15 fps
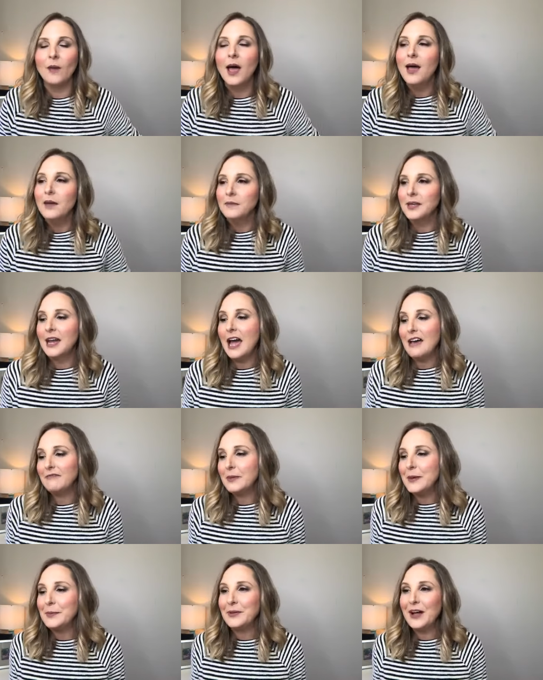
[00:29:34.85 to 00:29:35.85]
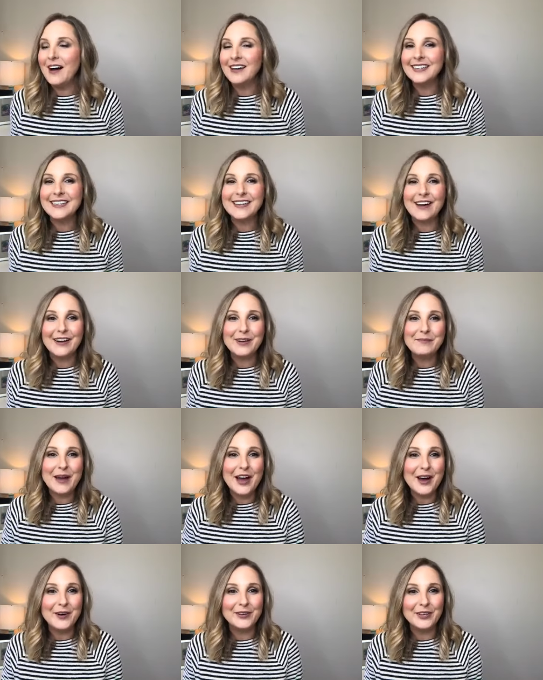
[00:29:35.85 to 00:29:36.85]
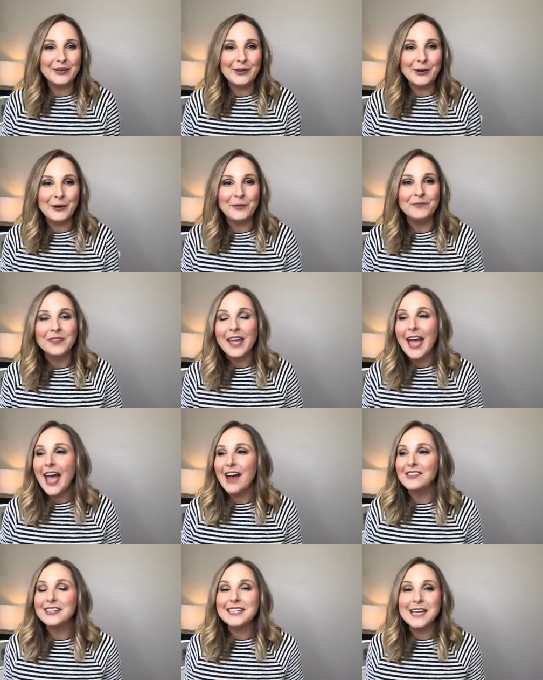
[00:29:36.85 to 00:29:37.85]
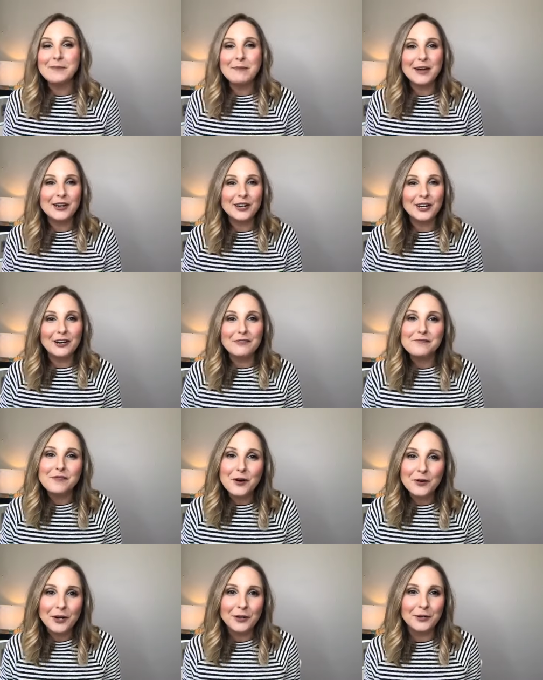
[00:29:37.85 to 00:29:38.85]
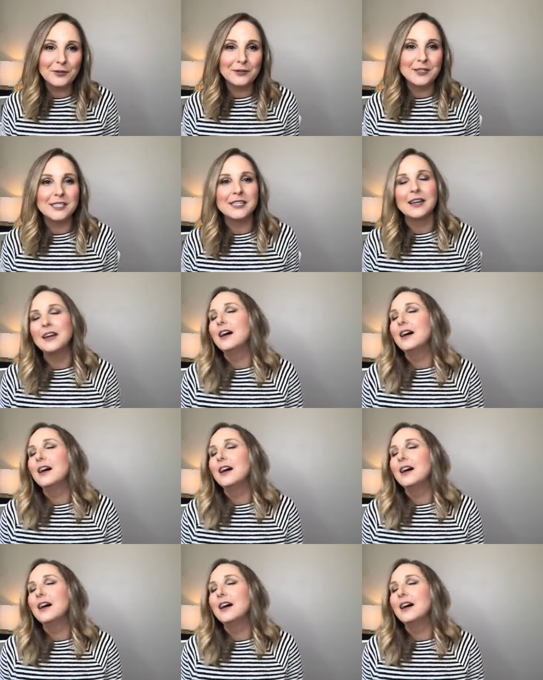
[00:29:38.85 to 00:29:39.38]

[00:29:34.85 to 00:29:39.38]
I'm going to have people on to talk about, how to take better photos